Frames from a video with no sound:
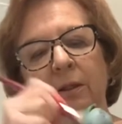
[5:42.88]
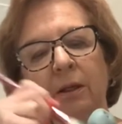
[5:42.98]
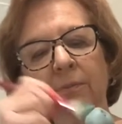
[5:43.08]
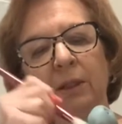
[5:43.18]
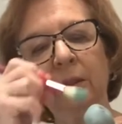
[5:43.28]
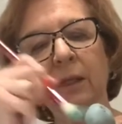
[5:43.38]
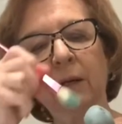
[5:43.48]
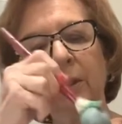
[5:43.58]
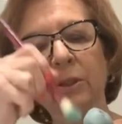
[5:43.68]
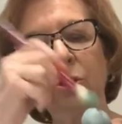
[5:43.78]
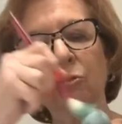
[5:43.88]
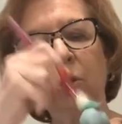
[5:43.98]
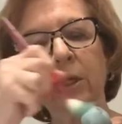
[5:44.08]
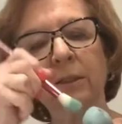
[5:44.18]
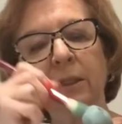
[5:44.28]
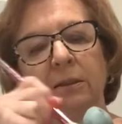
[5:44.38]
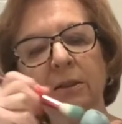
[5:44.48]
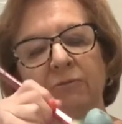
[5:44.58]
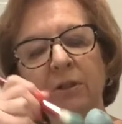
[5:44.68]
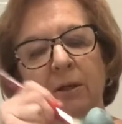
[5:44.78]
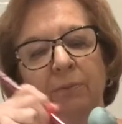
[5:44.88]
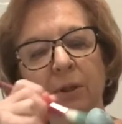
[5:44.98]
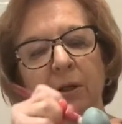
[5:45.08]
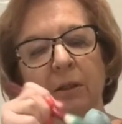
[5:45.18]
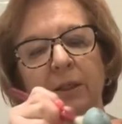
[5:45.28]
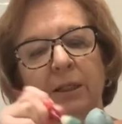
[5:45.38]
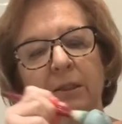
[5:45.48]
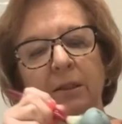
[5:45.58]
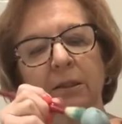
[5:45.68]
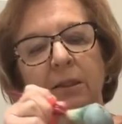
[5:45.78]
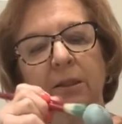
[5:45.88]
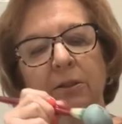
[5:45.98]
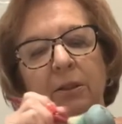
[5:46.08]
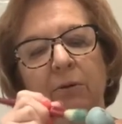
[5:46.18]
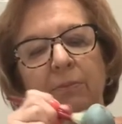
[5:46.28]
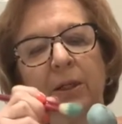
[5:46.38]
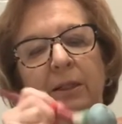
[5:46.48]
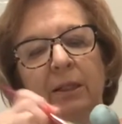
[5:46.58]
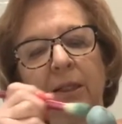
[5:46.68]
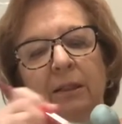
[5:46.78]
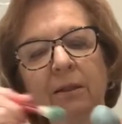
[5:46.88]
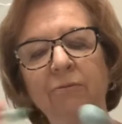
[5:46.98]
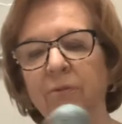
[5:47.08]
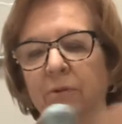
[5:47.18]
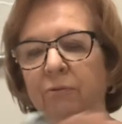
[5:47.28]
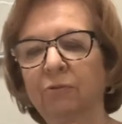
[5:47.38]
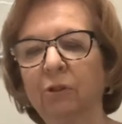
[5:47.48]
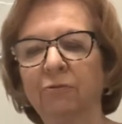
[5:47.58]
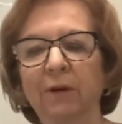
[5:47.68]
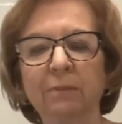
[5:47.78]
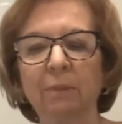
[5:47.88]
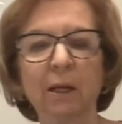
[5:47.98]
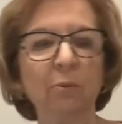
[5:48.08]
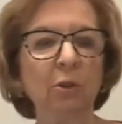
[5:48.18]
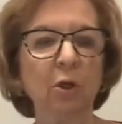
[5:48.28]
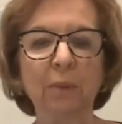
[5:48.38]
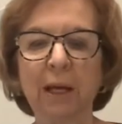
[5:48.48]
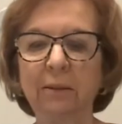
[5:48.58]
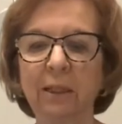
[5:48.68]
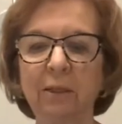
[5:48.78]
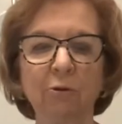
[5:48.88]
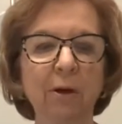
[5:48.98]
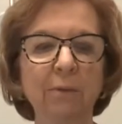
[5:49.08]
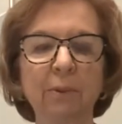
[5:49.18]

I'm not allowing it to dry and that's lifting up the color that's underneath. So I'm not gonna get the, the full effect, but I will go back later on.